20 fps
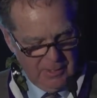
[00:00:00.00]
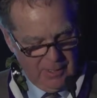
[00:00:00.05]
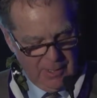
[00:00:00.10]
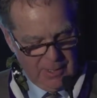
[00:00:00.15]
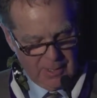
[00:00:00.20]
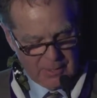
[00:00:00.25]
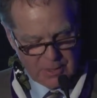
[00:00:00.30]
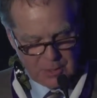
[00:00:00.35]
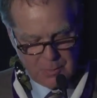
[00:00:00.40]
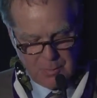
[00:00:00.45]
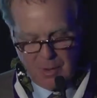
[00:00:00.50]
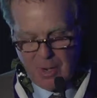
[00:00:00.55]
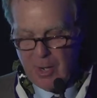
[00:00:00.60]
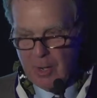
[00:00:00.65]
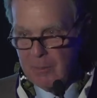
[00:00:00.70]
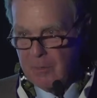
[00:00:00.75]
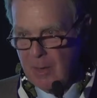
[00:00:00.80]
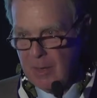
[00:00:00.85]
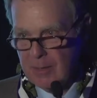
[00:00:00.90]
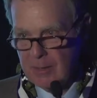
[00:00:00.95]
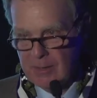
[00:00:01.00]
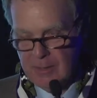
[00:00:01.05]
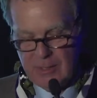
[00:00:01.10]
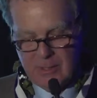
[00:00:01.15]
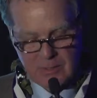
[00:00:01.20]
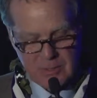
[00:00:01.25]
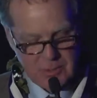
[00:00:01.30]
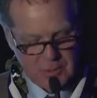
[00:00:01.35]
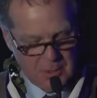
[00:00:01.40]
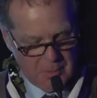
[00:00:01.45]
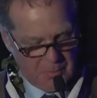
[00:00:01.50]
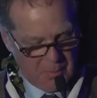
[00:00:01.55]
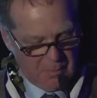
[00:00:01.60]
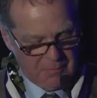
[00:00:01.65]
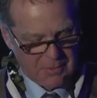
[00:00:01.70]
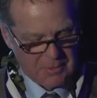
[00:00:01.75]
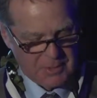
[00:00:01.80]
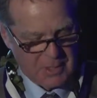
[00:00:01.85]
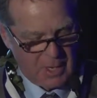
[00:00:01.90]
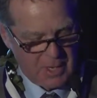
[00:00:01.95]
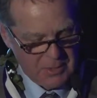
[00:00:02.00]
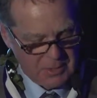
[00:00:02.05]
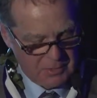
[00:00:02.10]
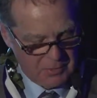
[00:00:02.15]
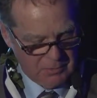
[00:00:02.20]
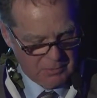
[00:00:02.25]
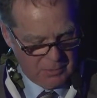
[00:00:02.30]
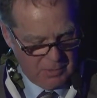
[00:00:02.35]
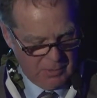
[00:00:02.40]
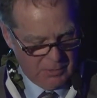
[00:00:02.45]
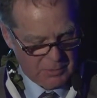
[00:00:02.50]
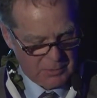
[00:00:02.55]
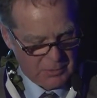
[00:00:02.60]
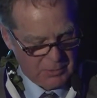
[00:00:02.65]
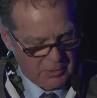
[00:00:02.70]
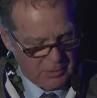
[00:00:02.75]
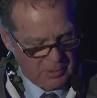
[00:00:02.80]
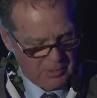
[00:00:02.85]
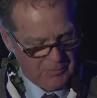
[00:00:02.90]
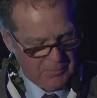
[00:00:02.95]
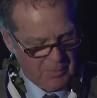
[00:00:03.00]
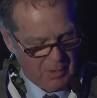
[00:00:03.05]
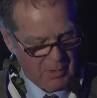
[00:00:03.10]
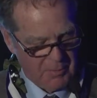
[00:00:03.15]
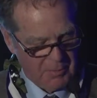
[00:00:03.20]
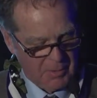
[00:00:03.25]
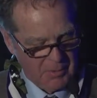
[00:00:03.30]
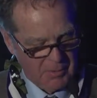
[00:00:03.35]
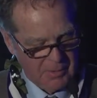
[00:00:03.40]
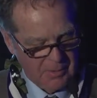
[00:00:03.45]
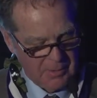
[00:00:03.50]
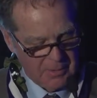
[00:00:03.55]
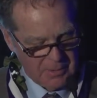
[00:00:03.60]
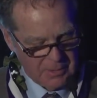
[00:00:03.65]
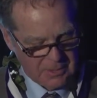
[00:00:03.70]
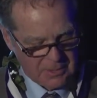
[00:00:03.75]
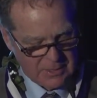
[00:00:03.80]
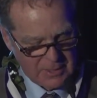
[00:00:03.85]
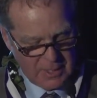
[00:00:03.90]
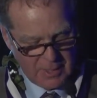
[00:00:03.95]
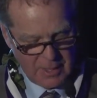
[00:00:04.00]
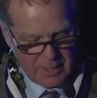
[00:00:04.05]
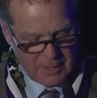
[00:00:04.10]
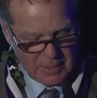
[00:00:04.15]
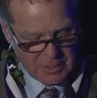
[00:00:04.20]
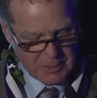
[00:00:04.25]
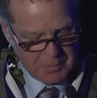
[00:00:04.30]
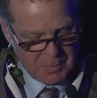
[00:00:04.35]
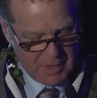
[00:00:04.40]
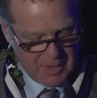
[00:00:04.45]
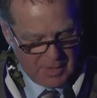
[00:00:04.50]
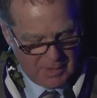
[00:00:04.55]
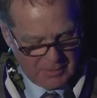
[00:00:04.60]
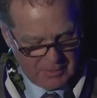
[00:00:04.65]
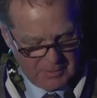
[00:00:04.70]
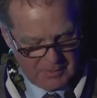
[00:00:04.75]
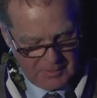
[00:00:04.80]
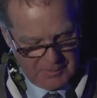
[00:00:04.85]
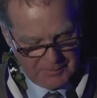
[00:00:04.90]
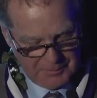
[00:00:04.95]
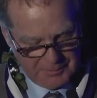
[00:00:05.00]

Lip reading: and inspired by the leadership of his high school coach, Jerry Farmer, he set on his path.